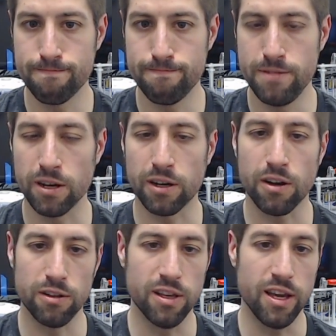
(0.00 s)
they're
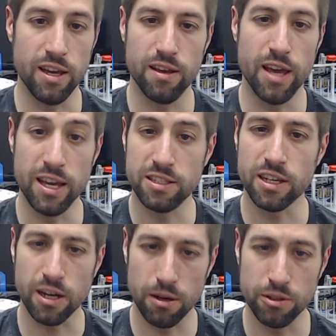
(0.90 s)
called AC.
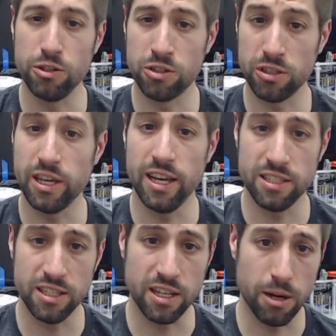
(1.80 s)
They're usually
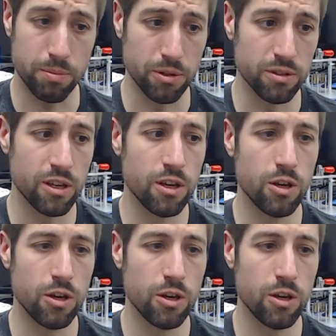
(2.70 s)
AC coupled,